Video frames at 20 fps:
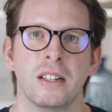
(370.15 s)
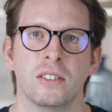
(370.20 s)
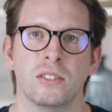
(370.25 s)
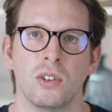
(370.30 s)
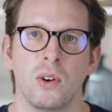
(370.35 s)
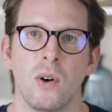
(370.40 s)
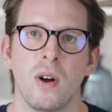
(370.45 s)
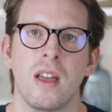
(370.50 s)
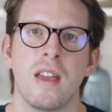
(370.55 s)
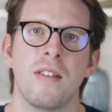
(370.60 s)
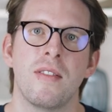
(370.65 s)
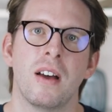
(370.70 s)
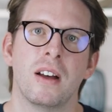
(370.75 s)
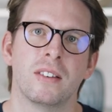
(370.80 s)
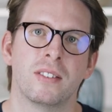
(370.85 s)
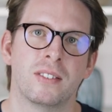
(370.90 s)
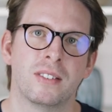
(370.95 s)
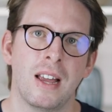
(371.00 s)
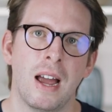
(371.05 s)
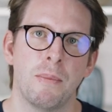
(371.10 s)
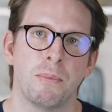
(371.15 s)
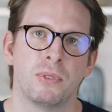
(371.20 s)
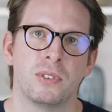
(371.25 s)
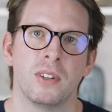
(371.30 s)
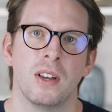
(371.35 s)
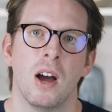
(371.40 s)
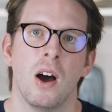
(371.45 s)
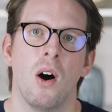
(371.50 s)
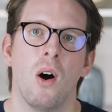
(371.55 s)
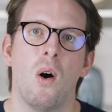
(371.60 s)
So either steps
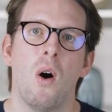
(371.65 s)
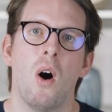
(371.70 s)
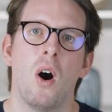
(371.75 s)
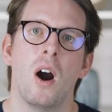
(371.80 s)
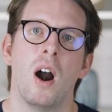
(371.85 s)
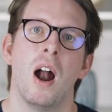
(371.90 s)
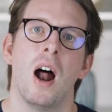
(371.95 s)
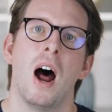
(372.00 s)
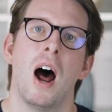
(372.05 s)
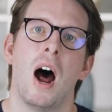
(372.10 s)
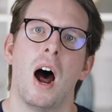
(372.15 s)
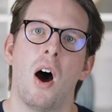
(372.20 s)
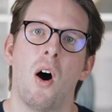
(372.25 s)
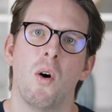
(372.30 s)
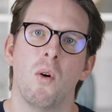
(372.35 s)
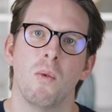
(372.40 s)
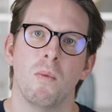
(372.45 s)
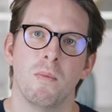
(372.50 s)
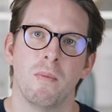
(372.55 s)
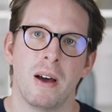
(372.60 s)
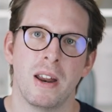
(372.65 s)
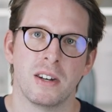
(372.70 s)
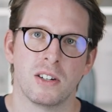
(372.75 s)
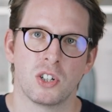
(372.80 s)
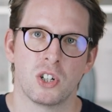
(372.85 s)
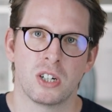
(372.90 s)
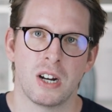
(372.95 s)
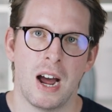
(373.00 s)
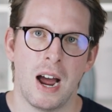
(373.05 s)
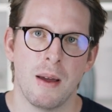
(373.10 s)
or how
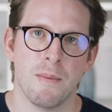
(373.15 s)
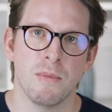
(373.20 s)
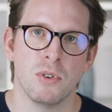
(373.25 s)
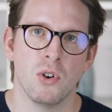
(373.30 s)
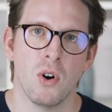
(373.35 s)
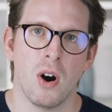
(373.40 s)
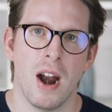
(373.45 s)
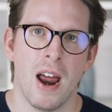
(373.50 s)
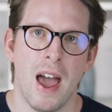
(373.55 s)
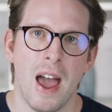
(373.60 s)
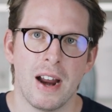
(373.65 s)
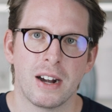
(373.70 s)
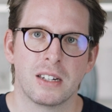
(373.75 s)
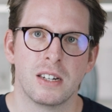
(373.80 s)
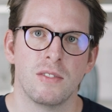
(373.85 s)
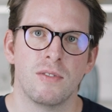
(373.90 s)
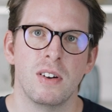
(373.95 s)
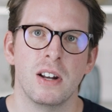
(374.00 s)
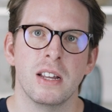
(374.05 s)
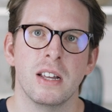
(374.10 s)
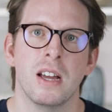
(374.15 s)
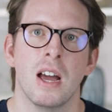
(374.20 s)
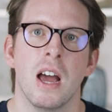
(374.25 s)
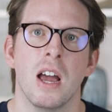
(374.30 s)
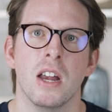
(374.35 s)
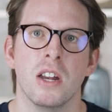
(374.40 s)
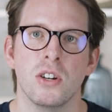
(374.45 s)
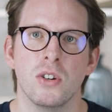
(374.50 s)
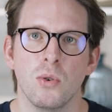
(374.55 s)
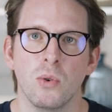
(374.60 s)
much time you're actively
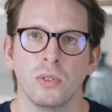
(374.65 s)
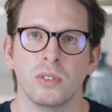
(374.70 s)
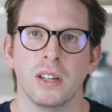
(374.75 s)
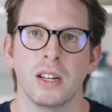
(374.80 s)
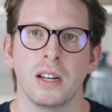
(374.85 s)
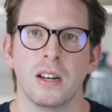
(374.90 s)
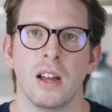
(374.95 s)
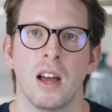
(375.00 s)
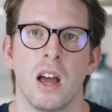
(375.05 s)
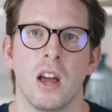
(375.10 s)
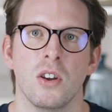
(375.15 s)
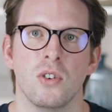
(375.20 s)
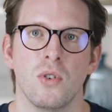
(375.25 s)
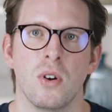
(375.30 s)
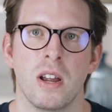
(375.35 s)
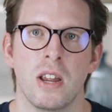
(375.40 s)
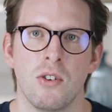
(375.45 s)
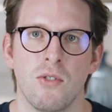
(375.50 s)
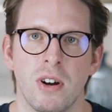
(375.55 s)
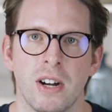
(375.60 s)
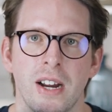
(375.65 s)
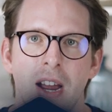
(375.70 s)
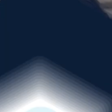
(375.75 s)
using your hearing